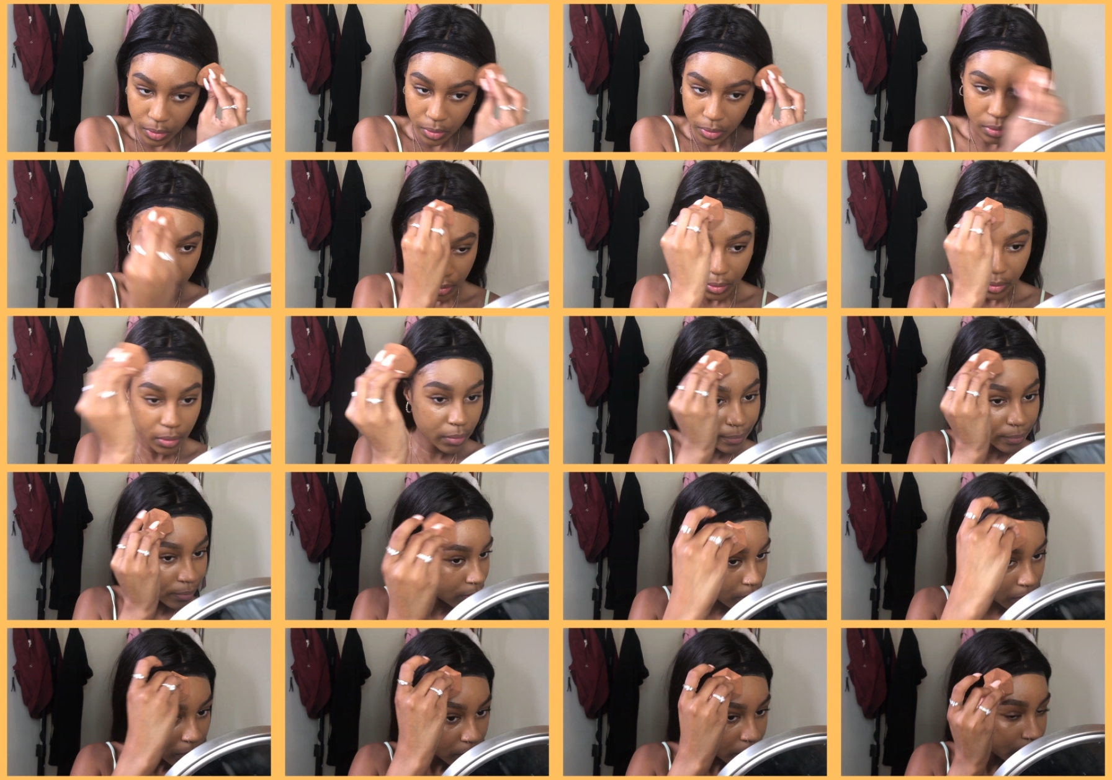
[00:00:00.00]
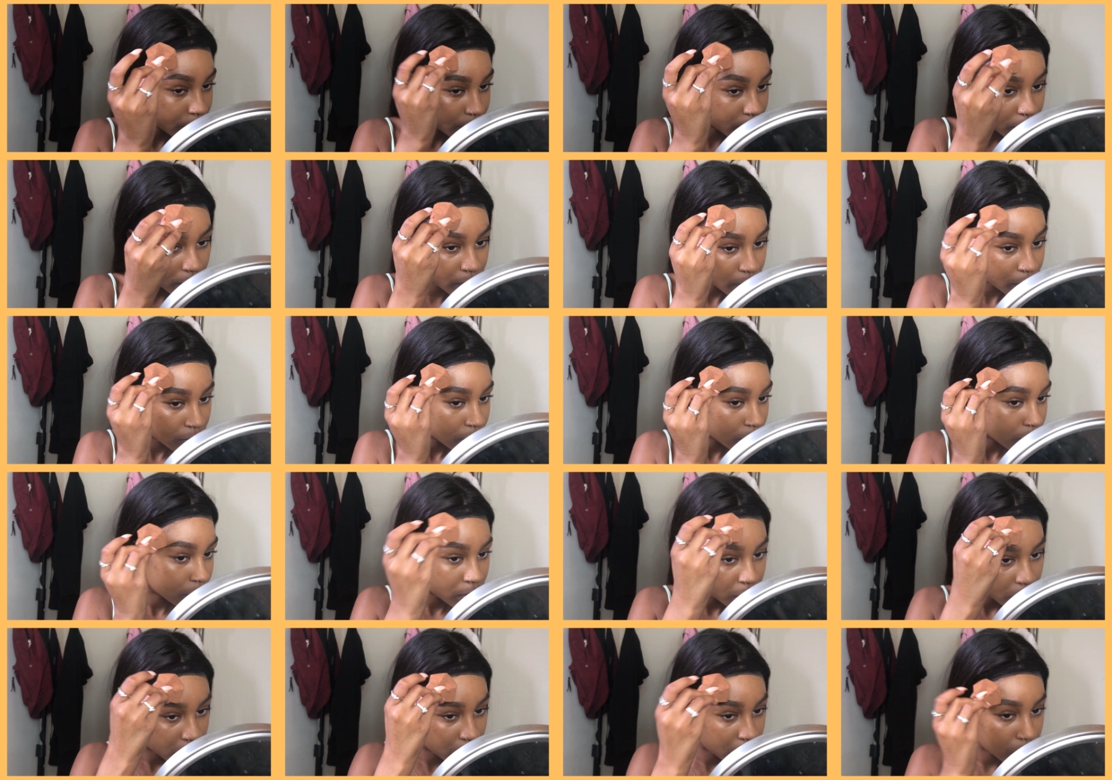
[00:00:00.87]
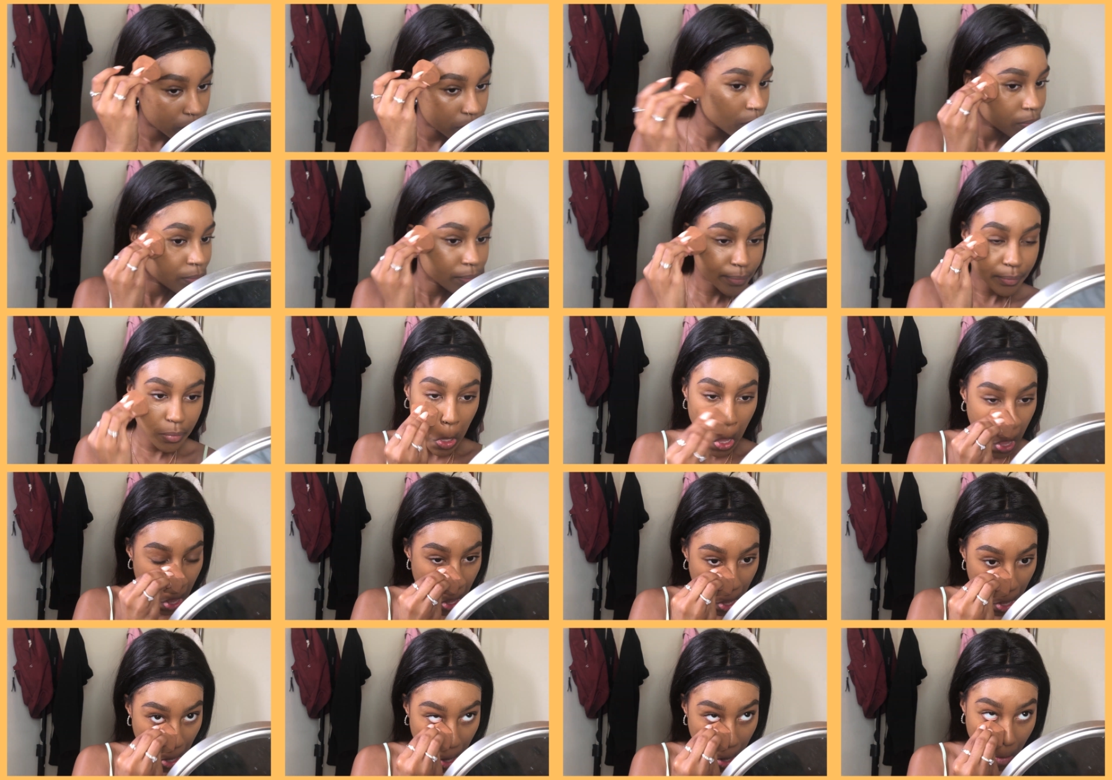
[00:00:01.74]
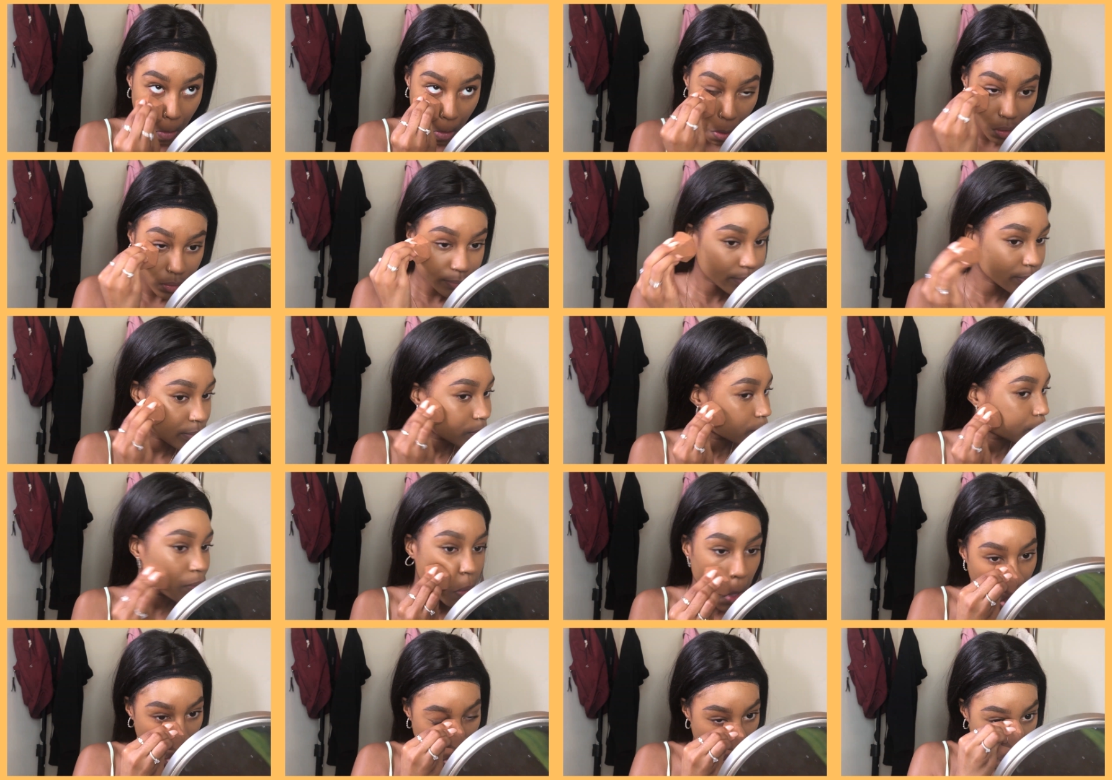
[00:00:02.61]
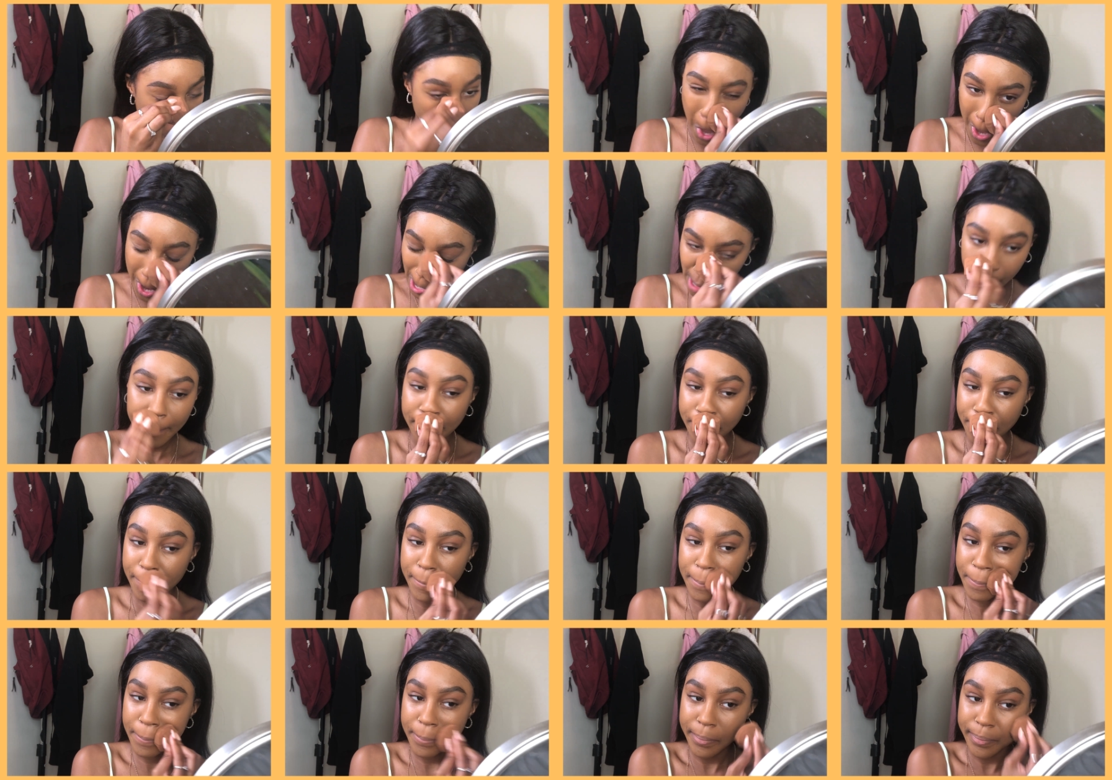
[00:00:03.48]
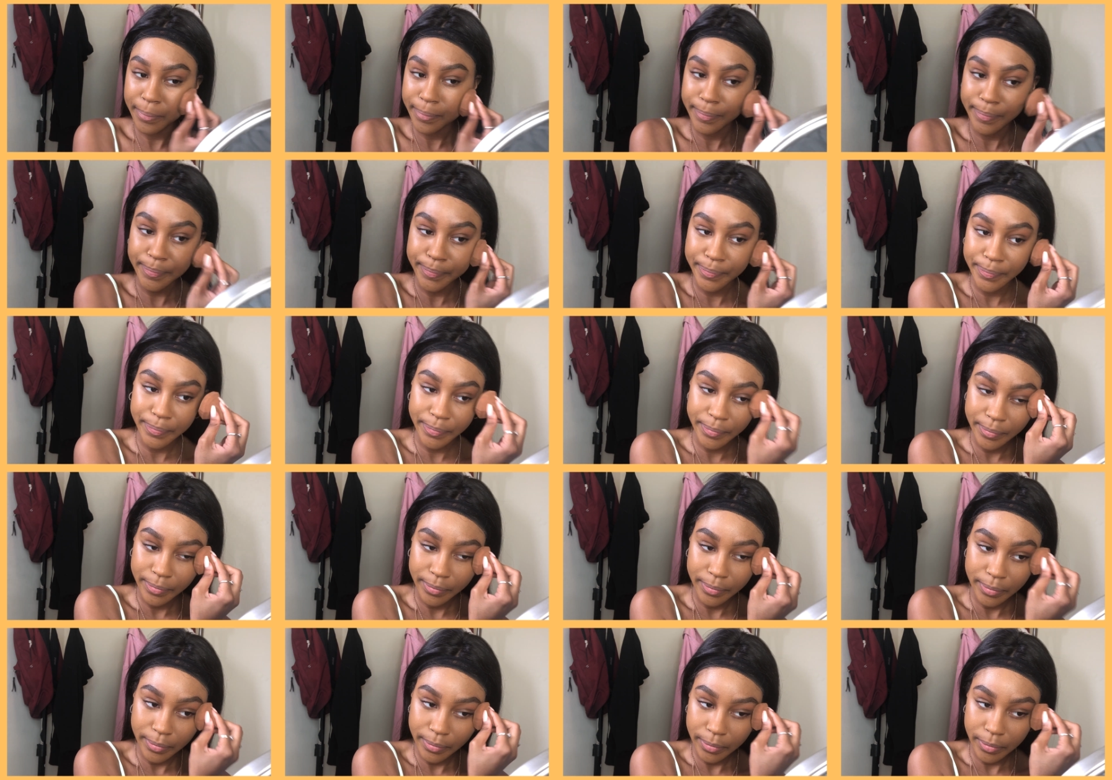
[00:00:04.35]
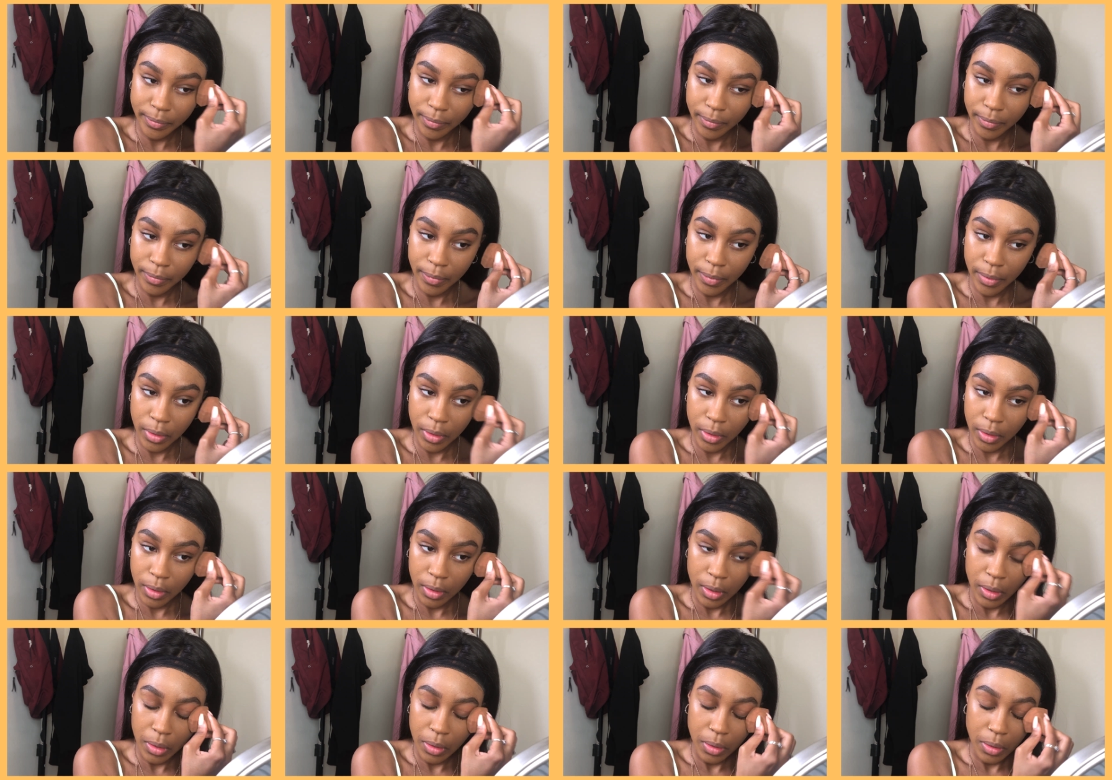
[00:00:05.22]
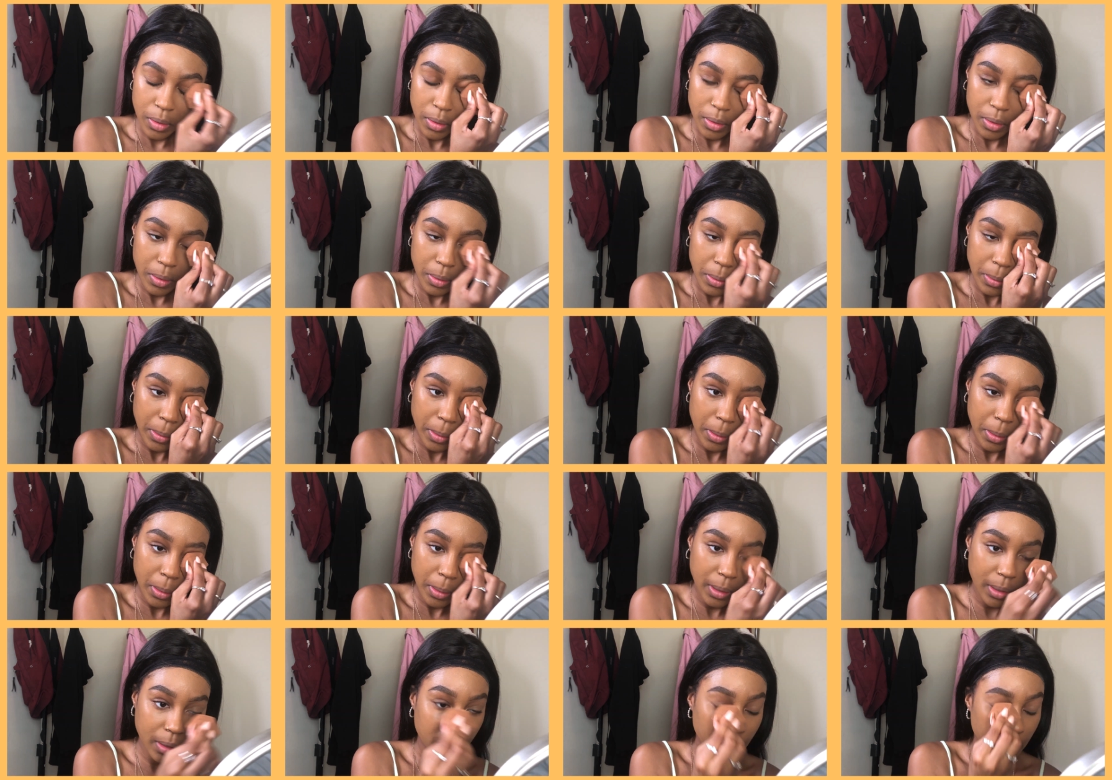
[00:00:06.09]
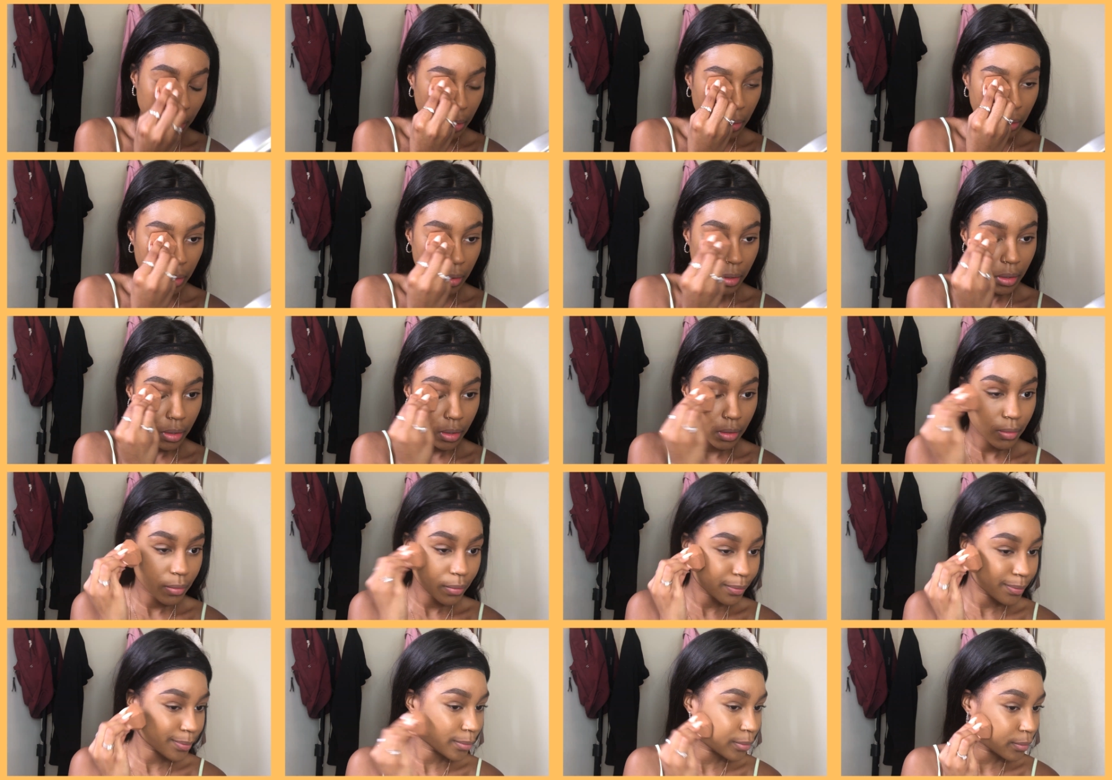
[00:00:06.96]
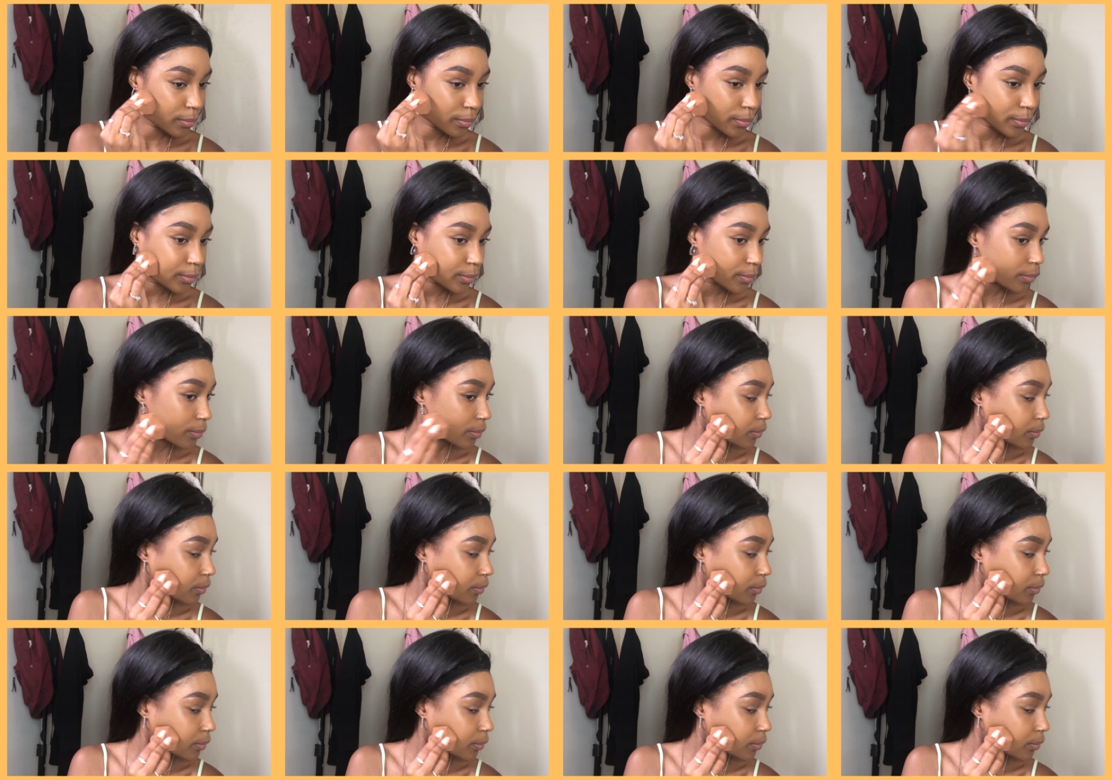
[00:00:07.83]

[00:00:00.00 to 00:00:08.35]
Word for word: I put on a headband to protect my lace if you know how wigs then if you know if you wear wigs and you already know how that